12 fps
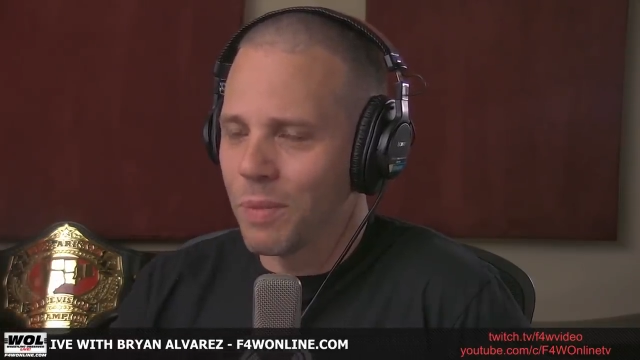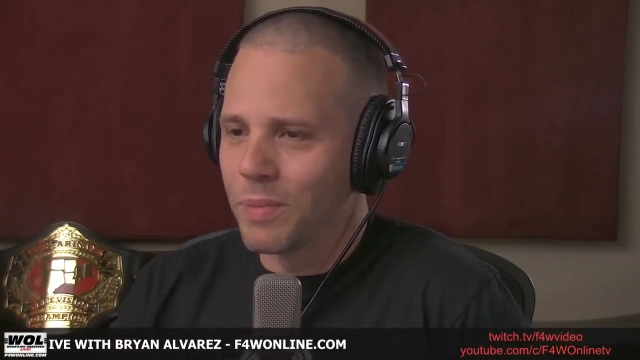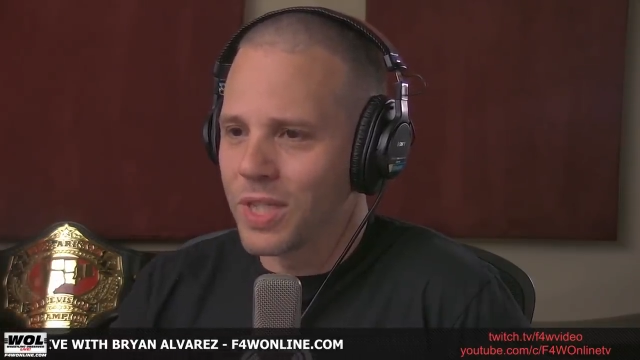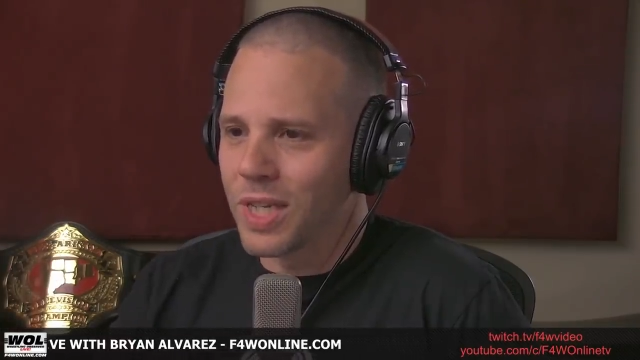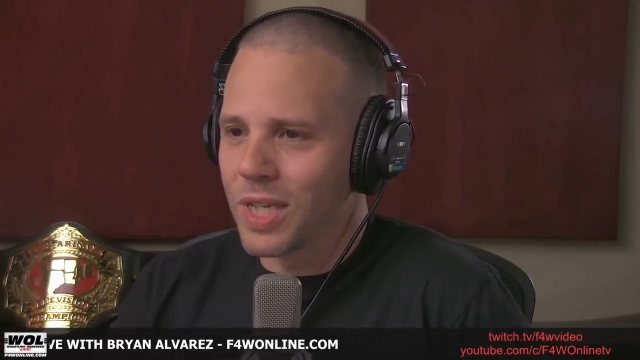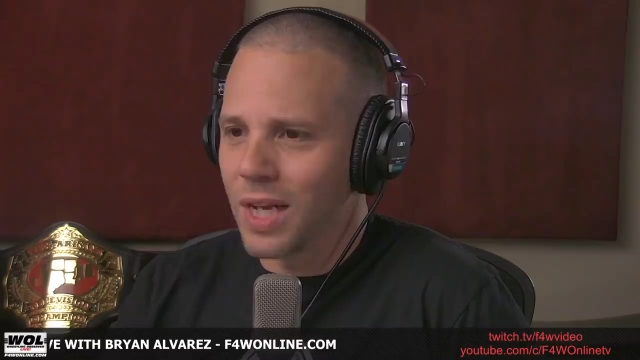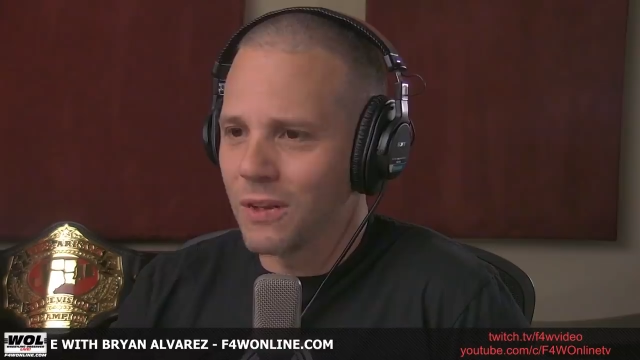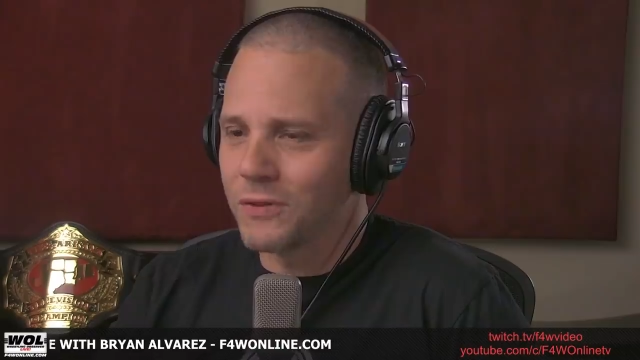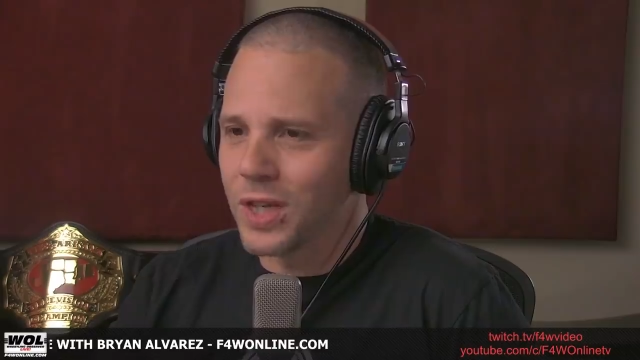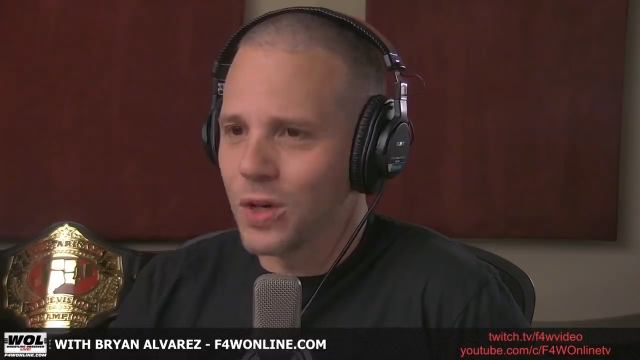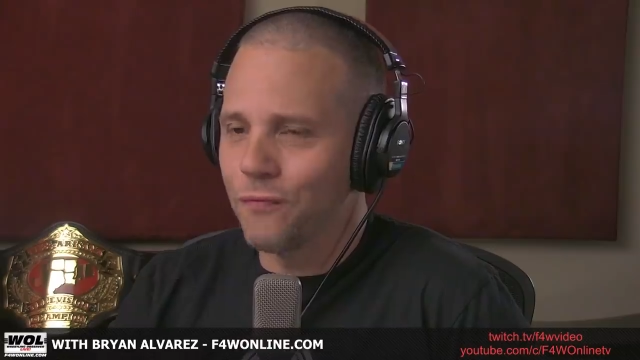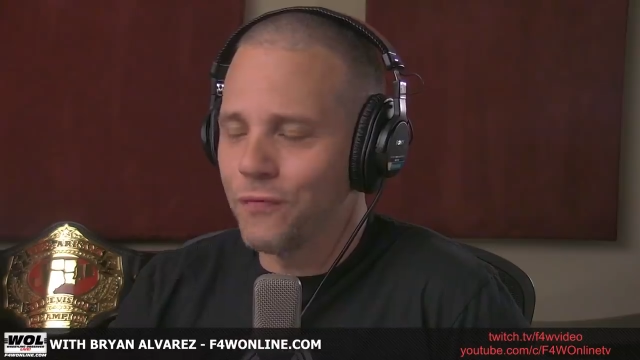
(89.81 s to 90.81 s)
themselves. They
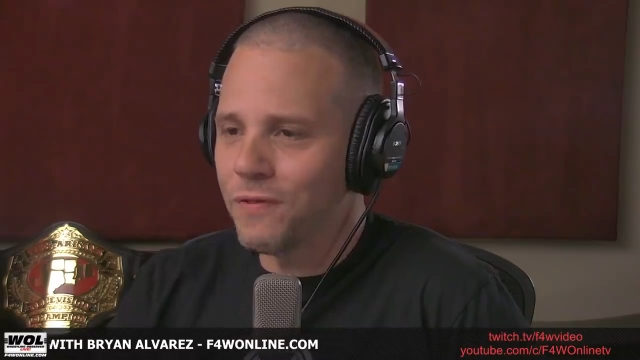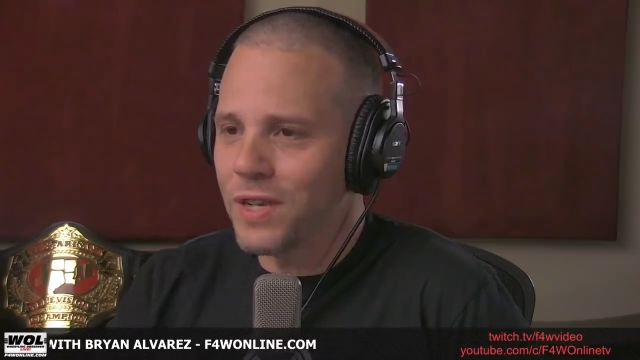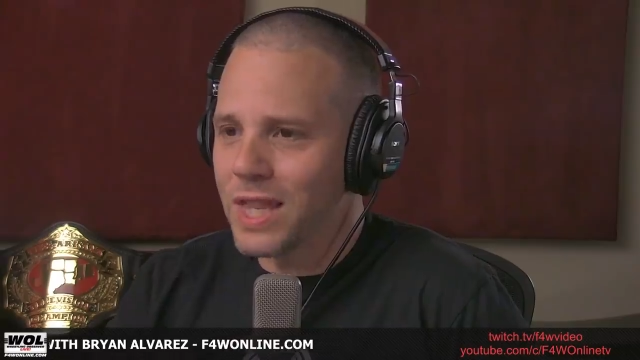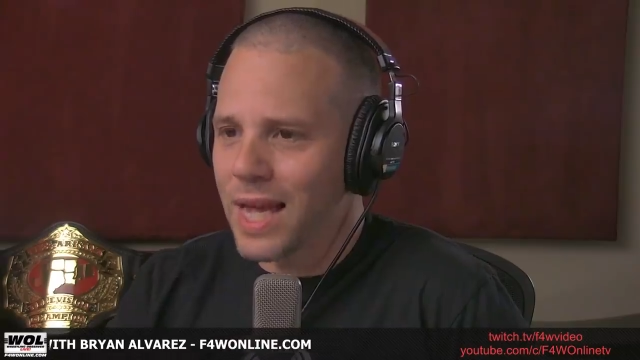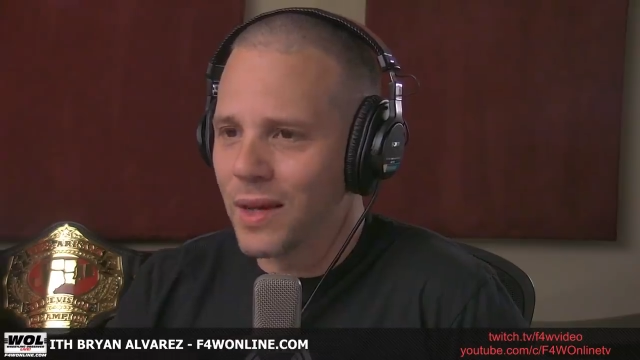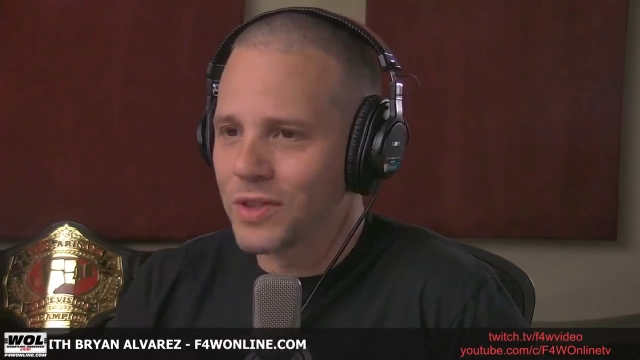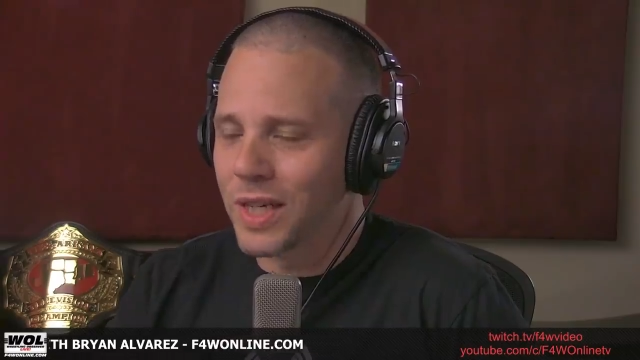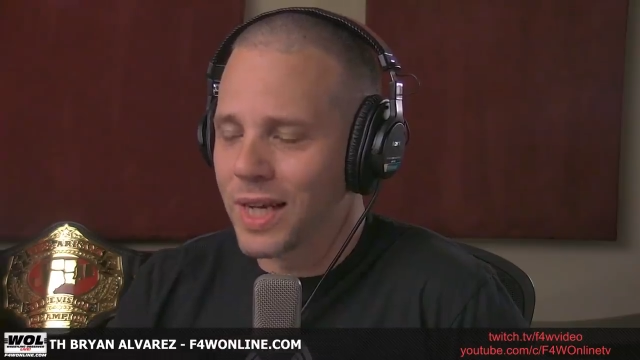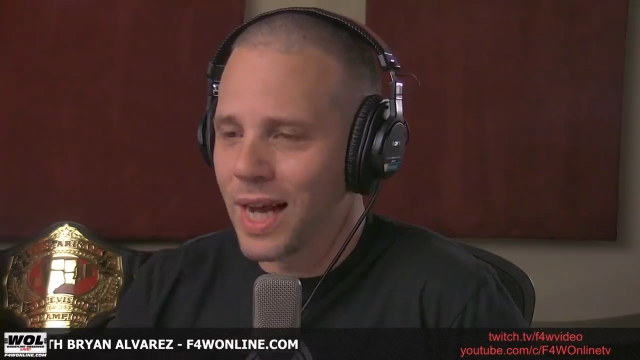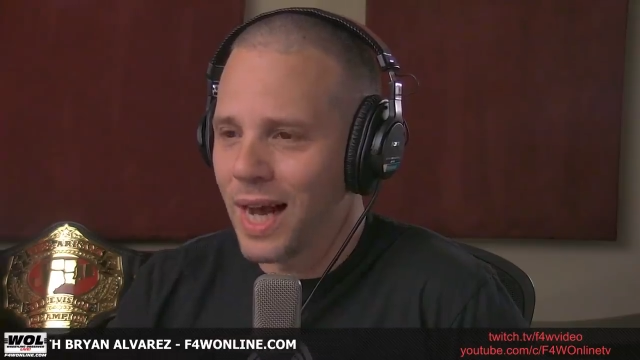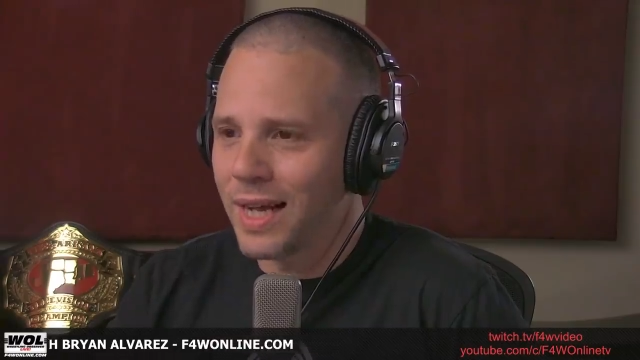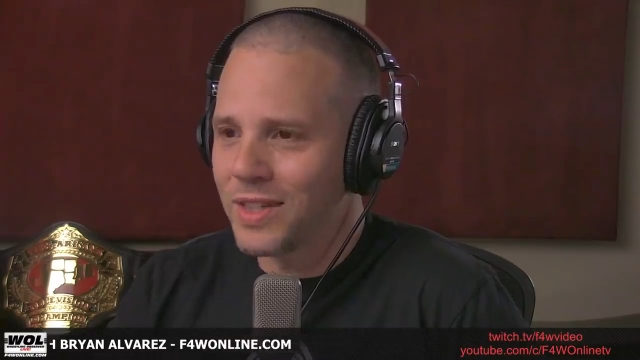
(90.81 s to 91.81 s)
do fifty thousand
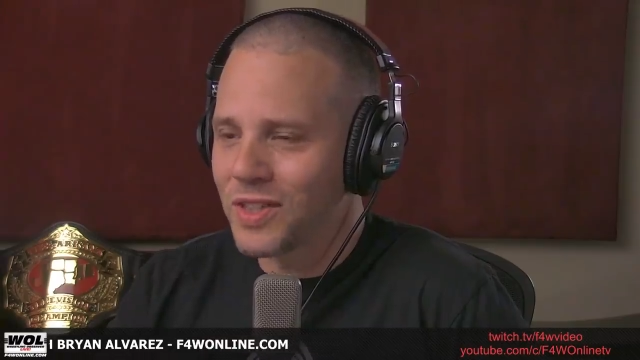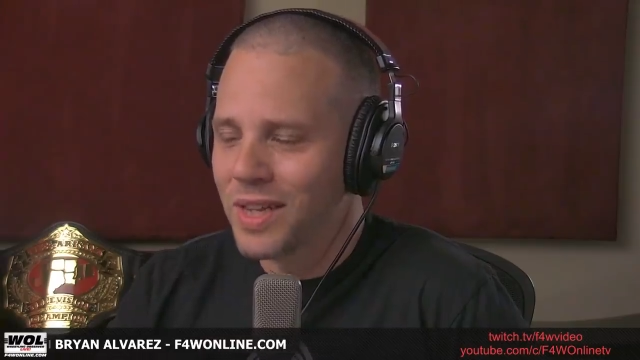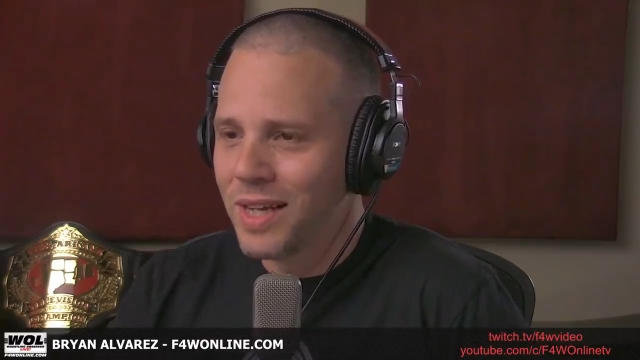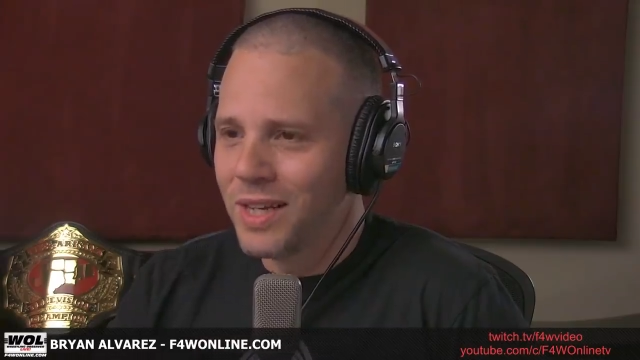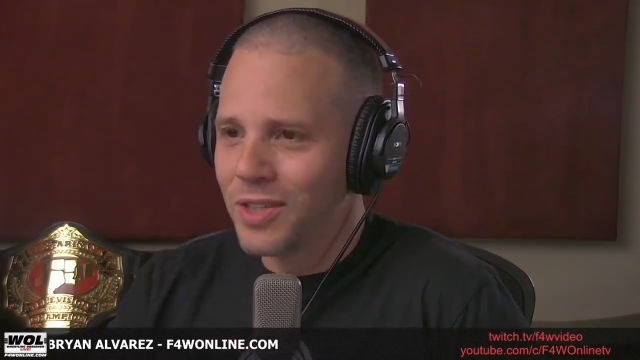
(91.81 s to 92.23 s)
cuts.